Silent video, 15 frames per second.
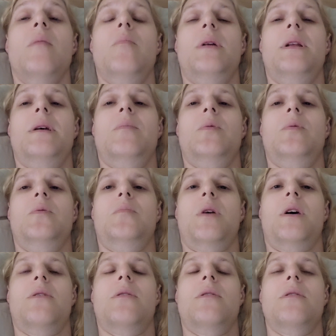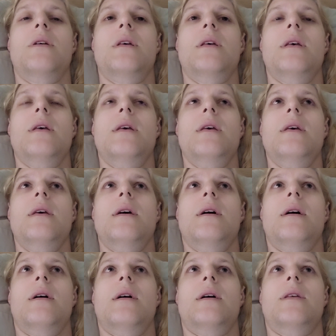but I am doing better.
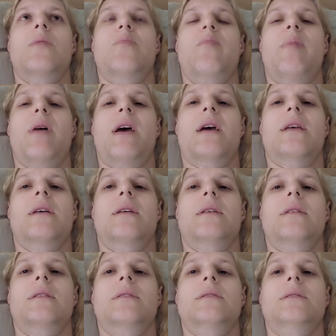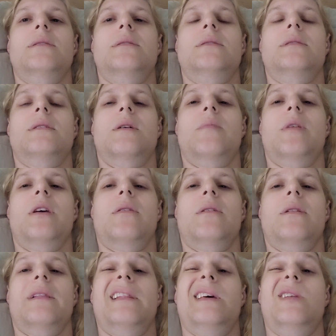The packing is coming out a
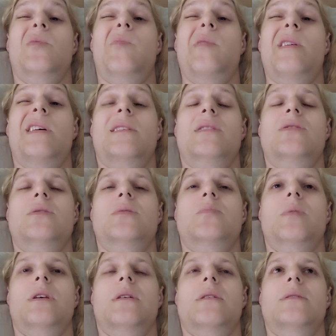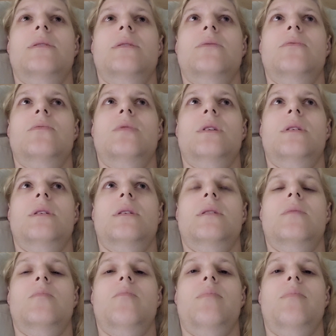little bit just because of the